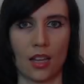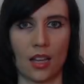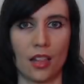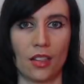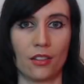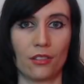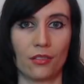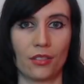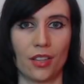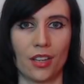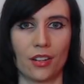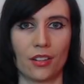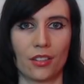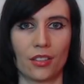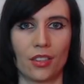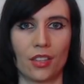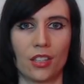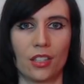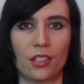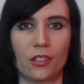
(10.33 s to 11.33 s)
Hello there,
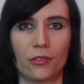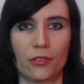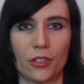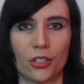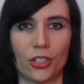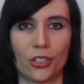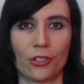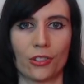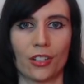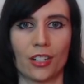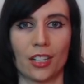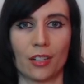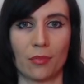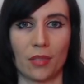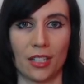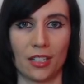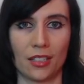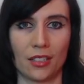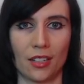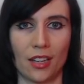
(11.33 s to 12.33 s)
thank you for joining
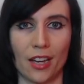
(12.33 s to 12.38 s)
me.